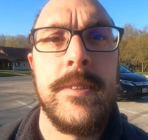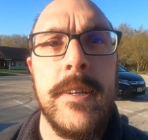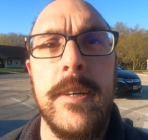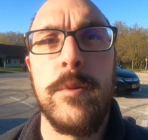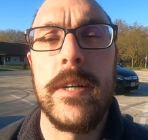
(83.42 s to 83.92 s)

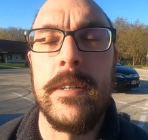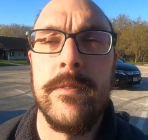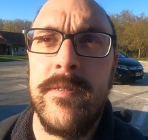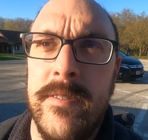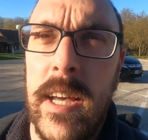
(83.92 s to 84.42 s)
Tell you what,
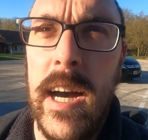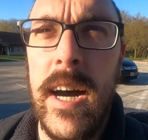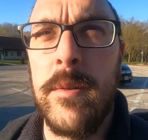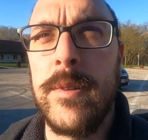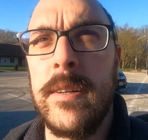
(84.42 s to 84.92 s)

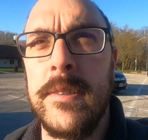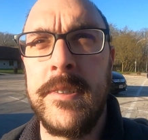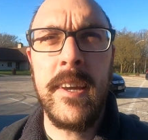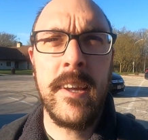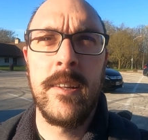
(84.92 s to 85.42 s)
when I was
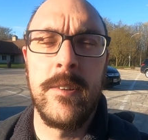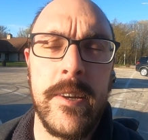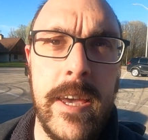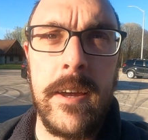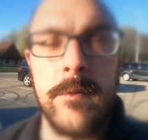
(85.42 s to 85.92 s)
taking a
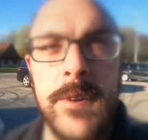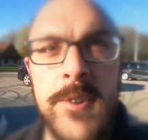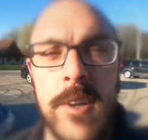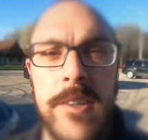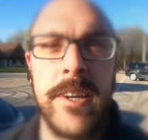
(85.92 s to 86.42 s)
look at
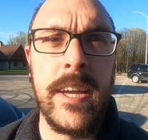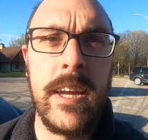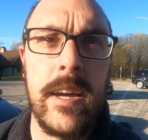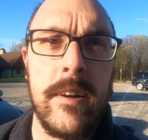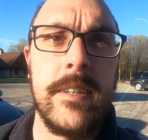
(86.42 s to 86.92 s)

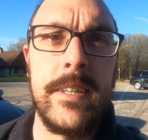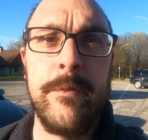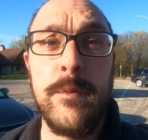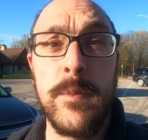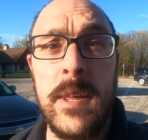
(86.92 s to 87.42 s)
researching
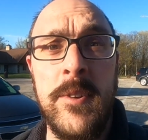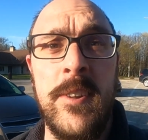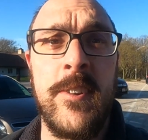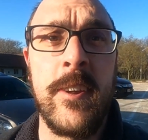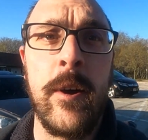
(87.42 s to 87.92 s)
different
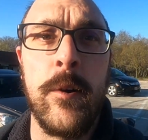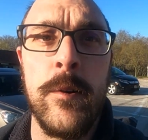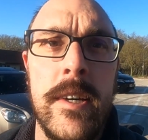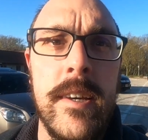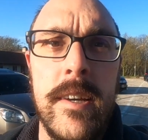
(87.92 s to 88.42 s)
places to go,